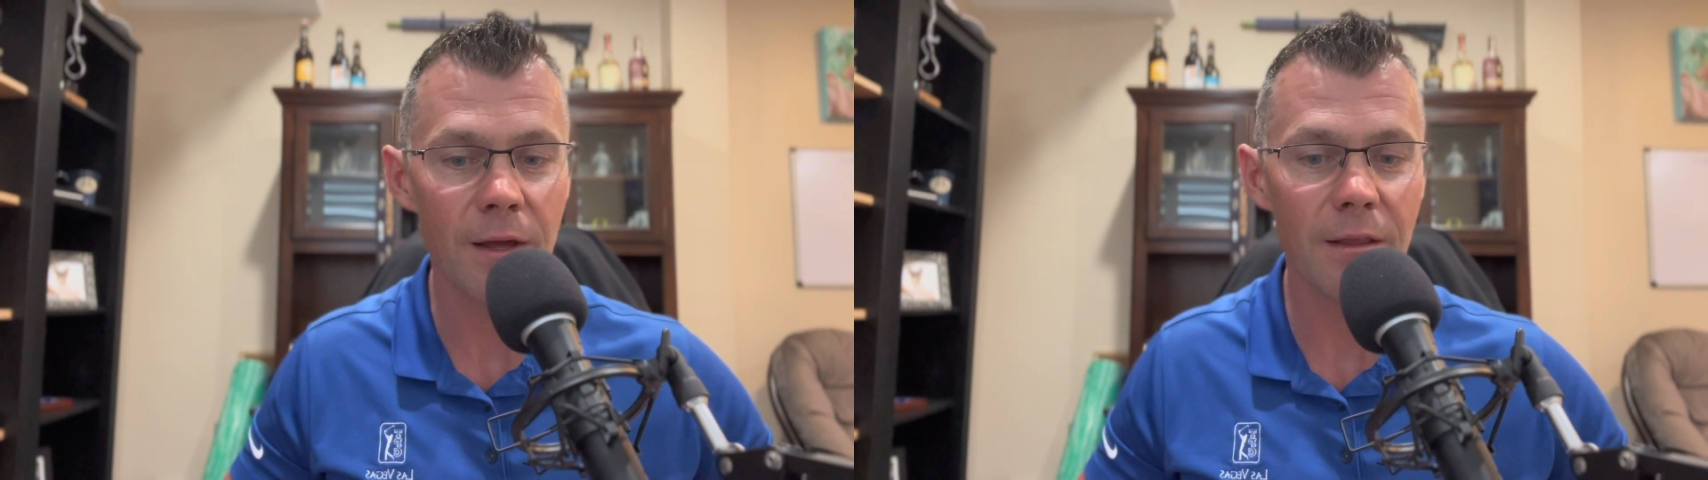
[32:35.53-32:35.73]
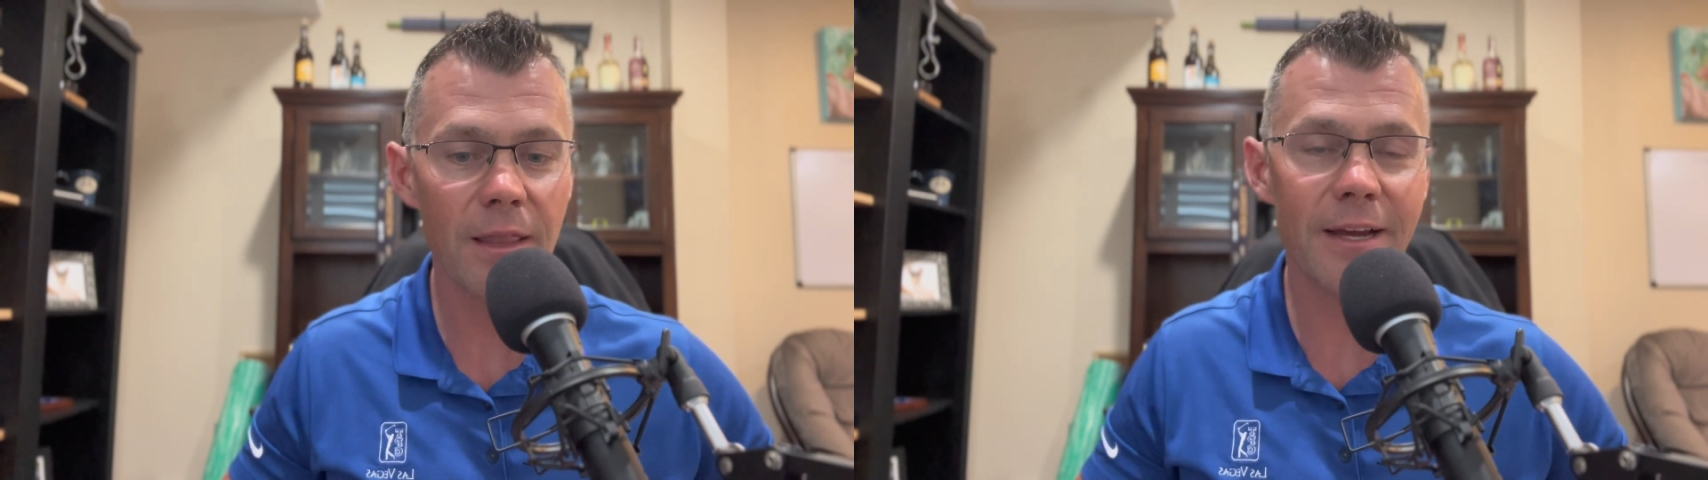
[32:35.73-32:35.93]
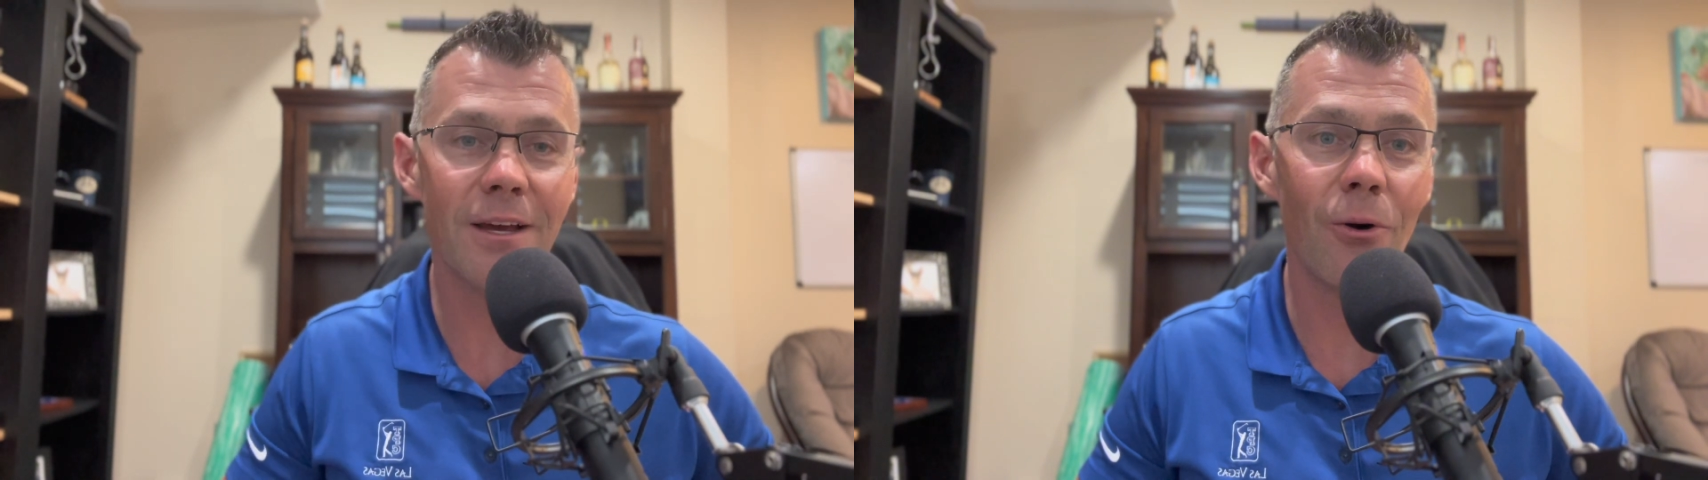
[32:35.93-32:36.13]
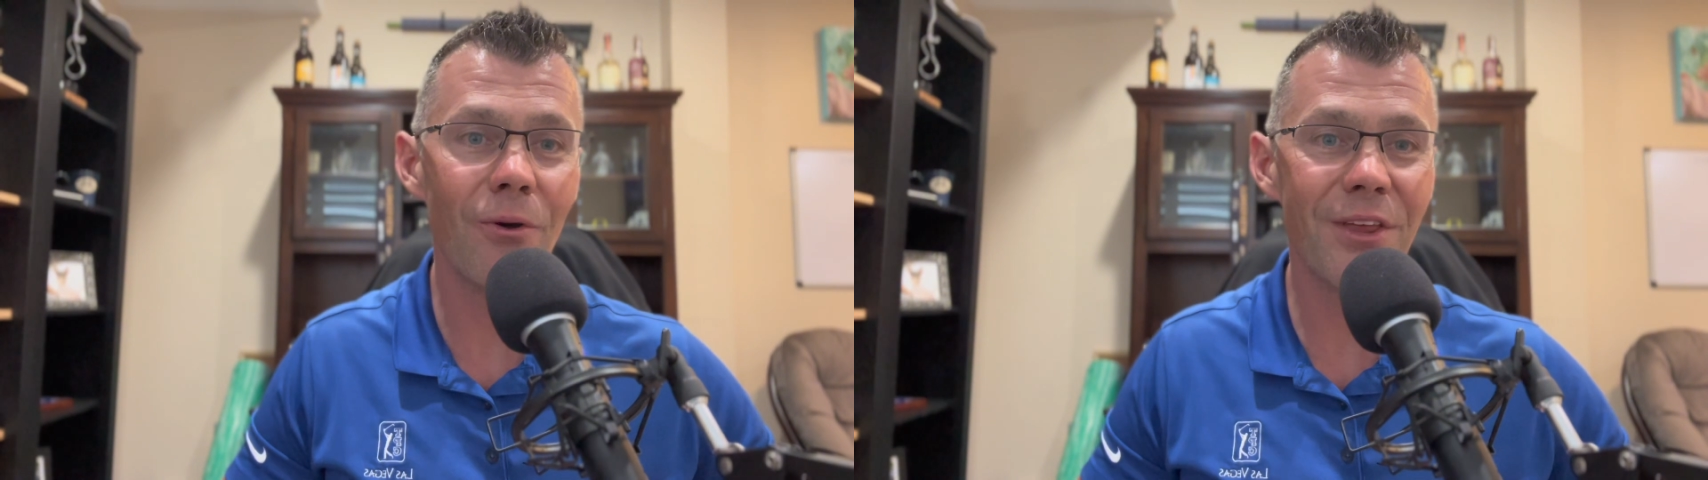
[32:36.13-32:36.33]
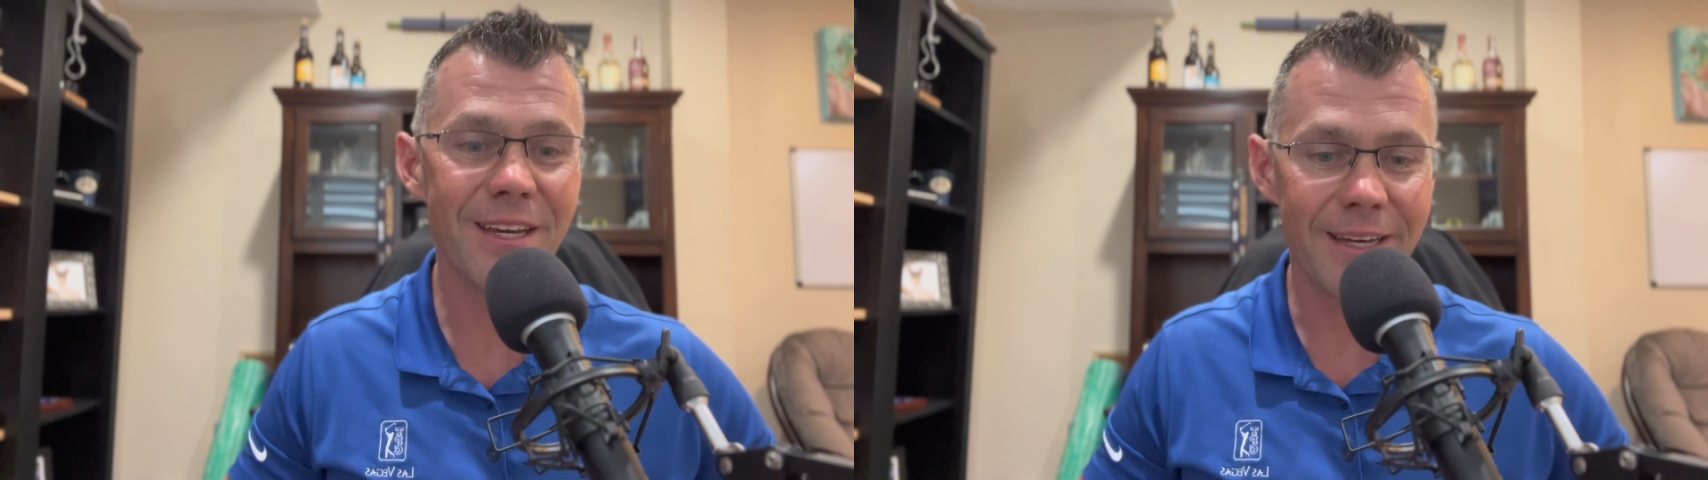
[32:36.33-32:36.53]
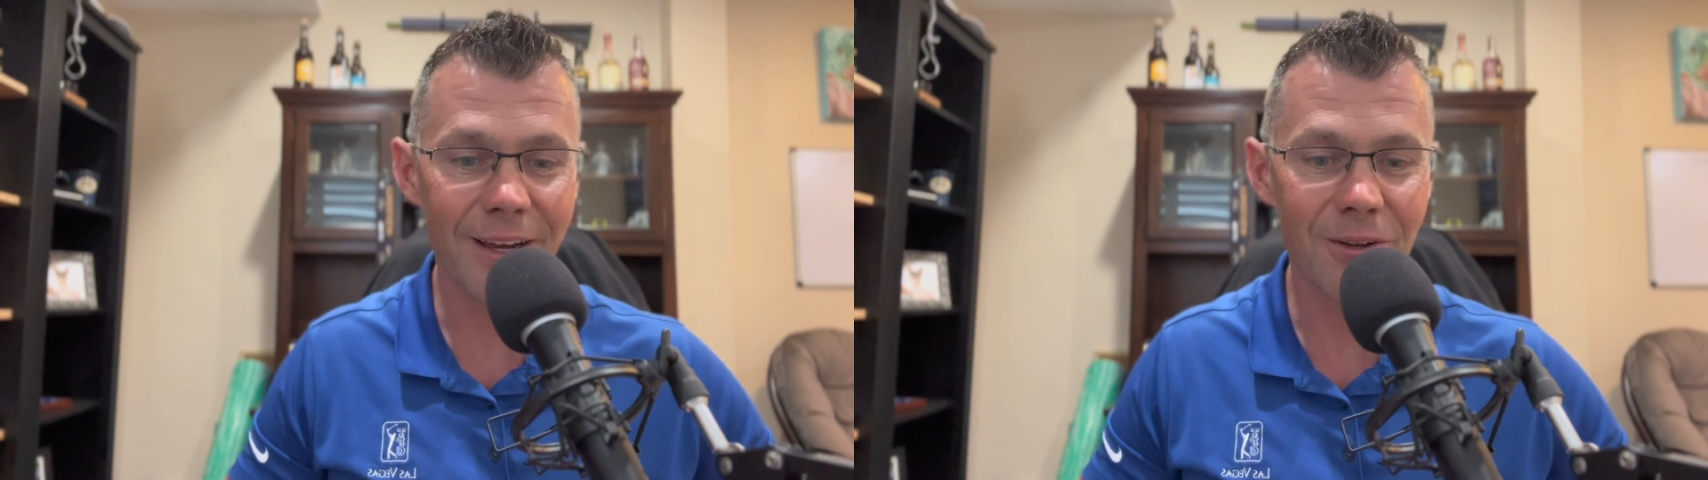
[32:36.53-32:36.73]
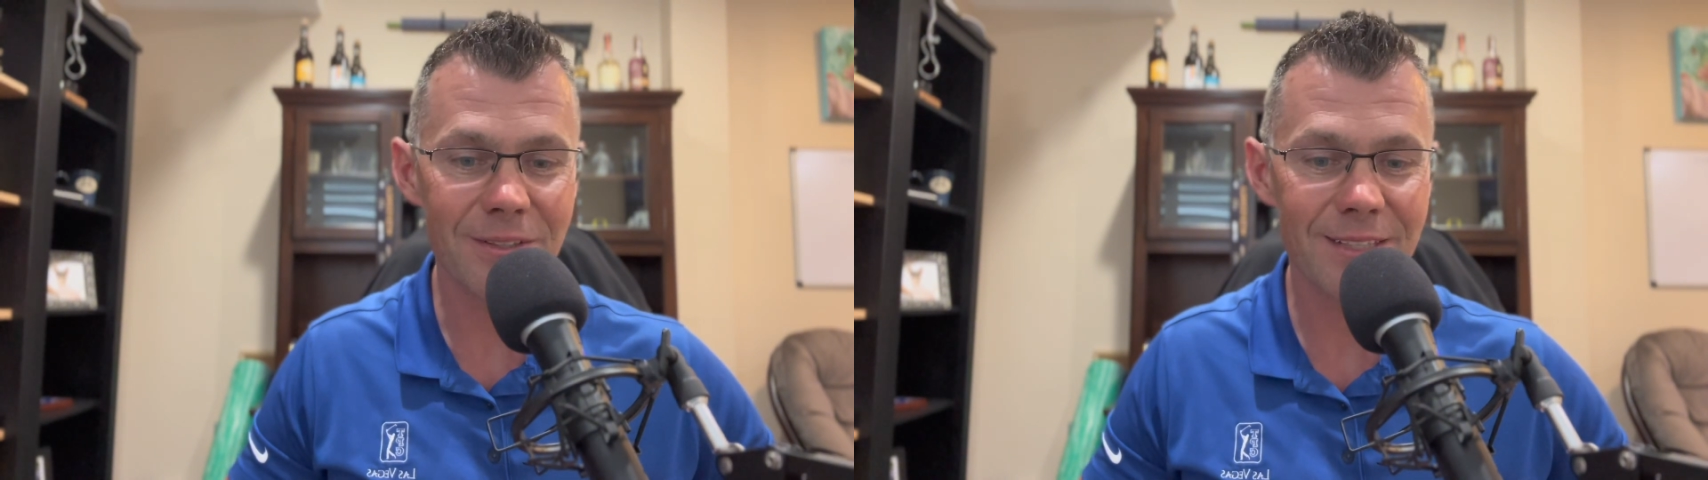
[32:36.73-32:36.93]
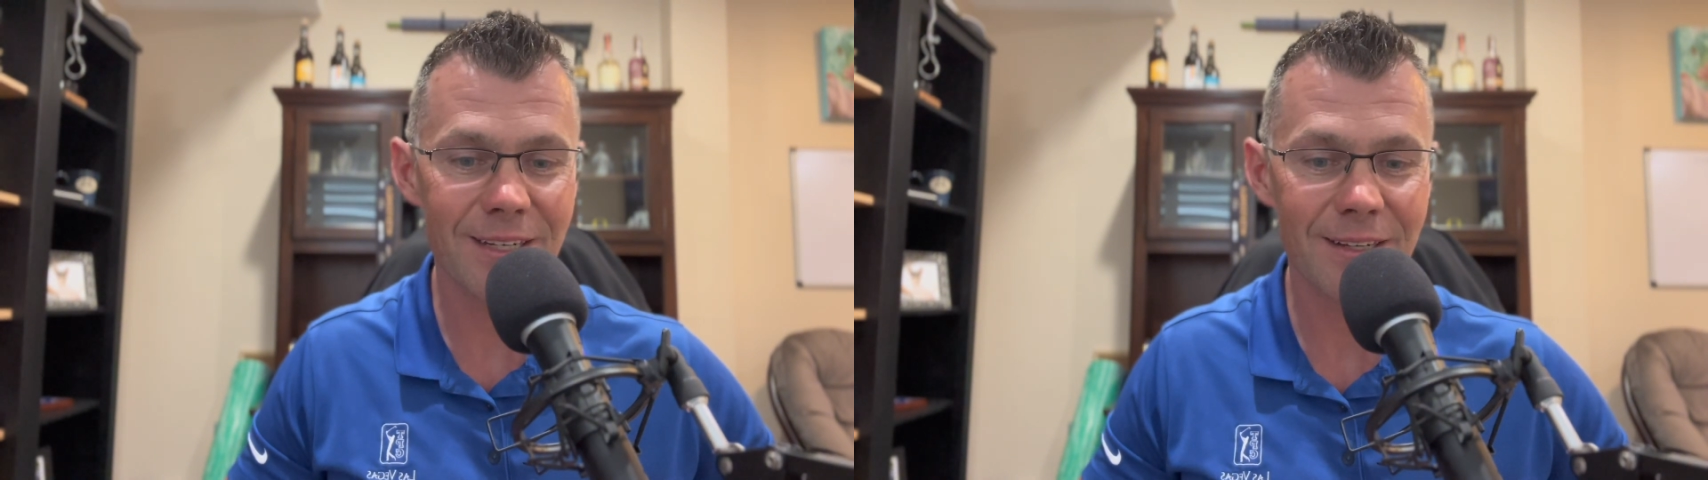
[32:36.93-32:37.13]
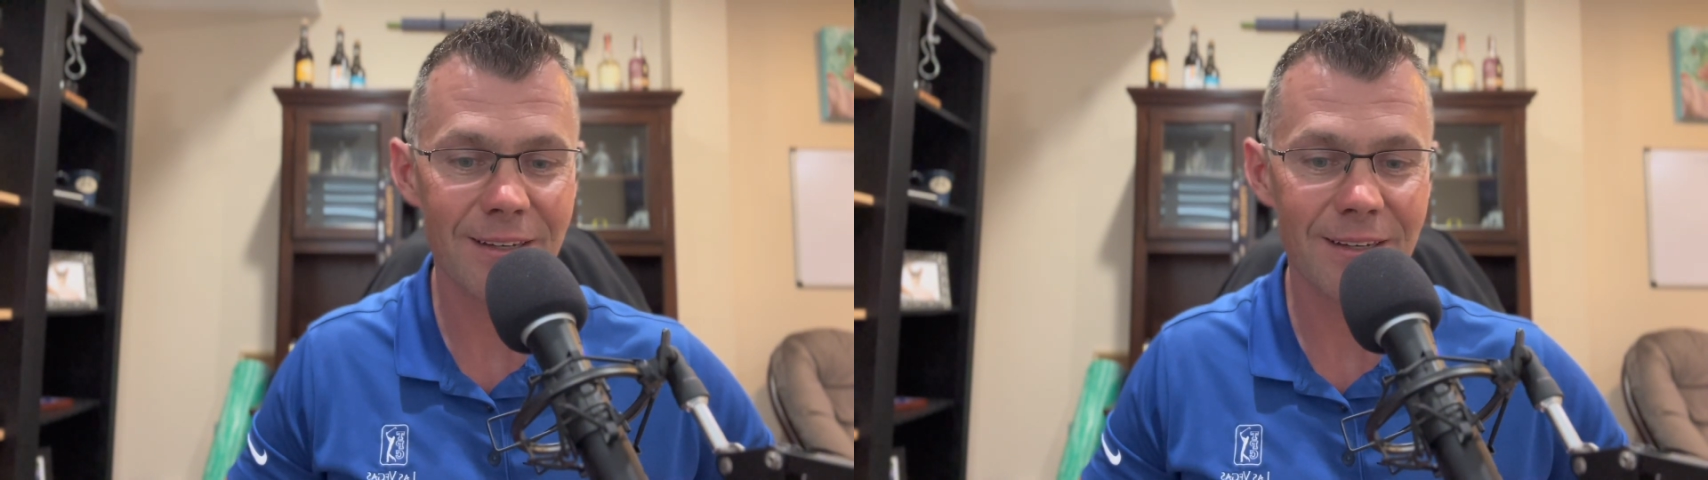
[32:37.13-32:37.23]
Let go of the guilt.